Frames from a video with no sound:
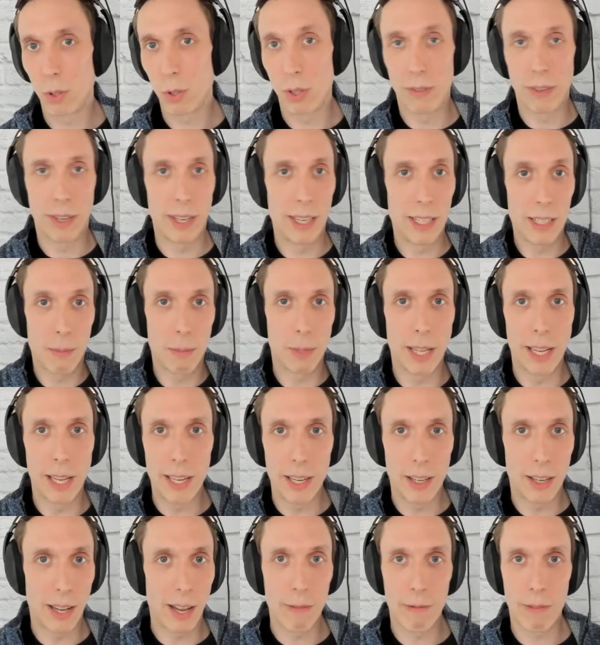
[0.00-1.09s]
even as a
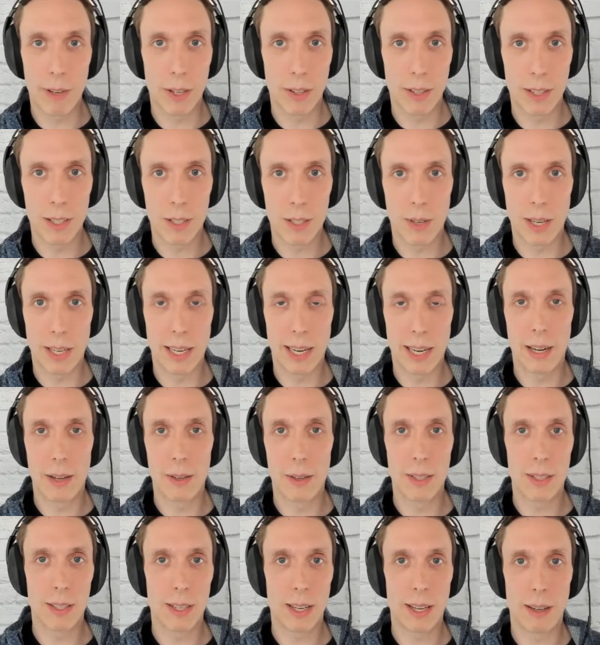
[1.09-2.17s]
millennial, I feel this right
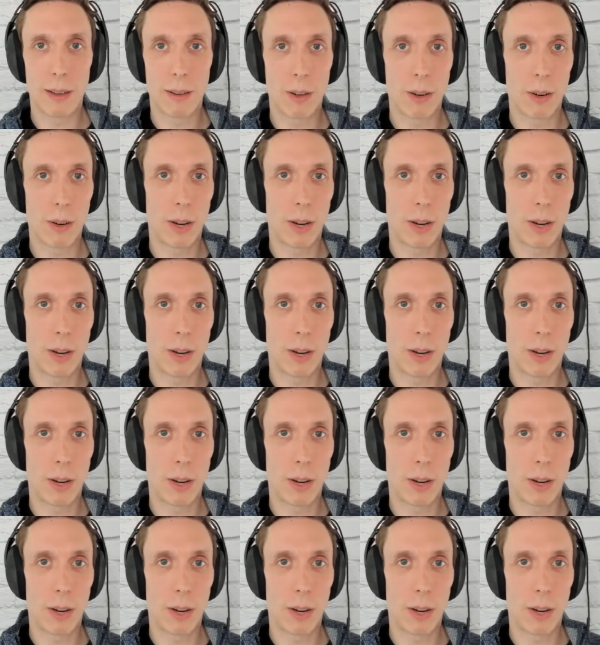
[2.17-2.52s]
now, is like